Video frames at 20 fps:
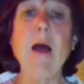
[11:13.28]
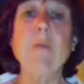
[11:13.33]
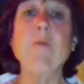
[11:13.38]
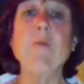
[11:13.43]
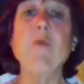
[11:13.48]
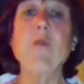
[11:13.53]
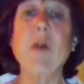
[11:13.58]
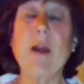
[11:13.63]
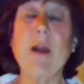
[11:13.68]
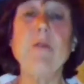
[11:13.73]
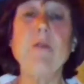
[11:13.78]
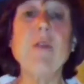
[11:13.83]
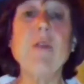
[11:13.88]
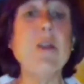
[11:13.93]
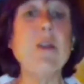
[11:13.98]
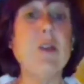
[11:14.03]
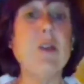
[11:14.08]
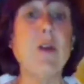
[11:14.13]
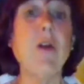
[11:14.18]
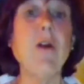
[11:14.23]
Granted, they
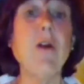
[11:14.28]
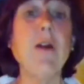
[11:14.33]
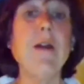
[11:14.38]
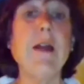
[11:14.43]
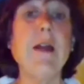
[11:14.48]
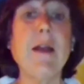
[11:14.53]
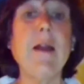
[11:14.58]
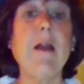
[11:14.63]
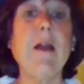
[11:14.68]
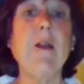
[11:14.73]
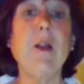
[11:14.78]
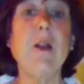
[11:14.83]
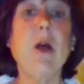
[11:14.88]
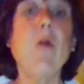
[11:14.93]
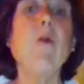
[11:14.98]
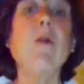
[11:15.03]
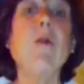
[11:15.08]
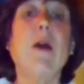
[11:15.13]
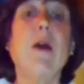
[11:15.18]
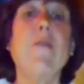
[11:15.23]
started at a
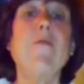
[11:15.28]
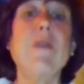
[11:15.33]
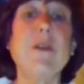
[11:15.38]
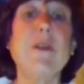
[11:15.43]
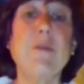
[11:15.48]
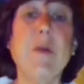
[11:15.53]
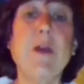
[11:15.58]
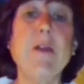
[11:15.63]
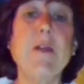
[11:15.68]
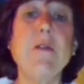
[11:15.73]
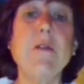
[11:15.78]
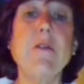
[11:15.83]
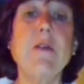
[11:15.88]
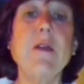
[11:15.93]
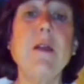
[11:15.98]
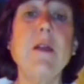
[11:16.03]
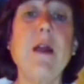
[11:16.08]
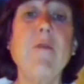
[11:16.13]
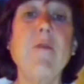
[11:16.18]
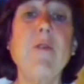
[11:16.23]
lower life expectancy
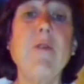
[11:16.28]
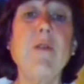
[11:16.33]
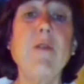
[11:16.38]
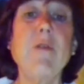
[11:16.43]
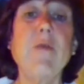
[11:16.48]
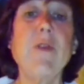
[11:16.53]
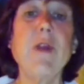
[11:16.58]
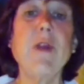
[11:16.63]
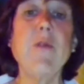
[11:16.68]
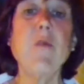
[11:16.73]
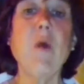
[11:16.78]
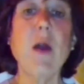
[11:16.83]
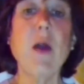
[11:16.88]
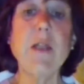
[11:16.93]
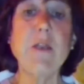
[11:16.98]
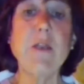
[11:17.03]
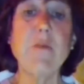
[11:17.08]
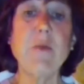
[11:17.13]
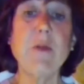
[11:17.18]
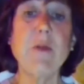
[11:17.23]
level than
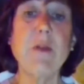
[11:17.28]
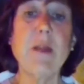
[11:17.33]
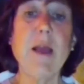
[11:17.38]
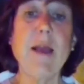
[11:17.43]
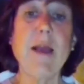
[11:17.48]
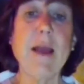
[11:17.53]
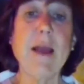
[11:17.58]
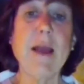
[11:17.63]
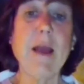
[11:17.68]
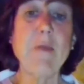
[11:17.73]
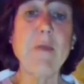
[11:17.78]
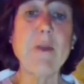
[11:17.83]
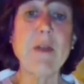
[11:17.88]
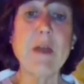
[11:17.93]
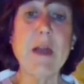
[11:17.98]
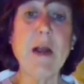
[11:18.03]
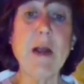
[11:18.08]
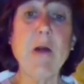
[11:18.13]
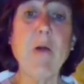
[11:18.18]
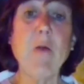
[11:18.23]
whites, but that gap is
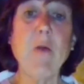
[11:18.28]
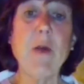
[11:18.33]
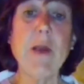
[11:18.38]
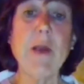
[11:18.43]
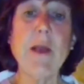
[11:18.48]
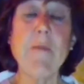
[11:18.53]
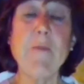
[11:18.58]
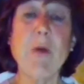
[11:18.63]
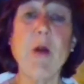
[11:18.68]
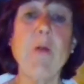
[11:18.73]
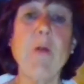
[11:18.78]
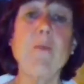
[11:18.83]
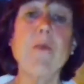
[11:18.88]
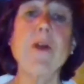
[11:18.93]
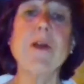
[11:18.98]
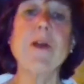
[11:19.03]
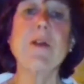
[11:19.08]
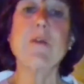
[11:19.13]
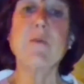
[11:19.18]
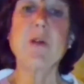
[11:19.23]
narrowing in part
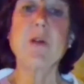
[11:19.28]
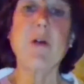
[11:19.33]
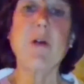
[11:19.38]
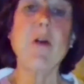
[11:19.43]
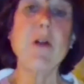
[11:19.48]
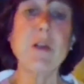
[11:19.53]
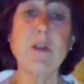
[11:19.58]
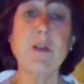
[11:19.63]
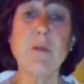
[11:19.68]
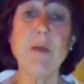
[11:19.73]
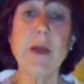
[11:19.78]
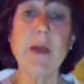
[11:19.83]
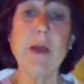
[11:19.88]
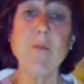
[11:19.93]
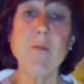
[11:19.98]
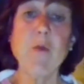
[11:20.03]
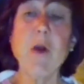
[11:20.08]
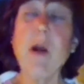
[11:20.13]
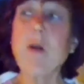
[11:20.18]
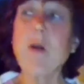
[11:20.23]
because minorities are making
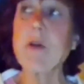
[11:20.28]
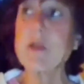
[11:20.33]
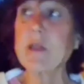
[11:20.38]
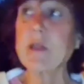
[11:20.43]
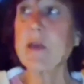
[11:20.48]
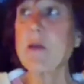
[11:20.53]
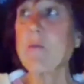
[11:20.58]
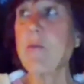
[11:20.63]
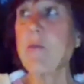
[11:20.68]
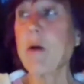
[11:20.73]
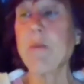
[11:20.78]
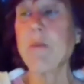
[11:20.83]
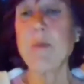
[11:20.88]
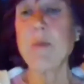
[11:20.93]
progress and in part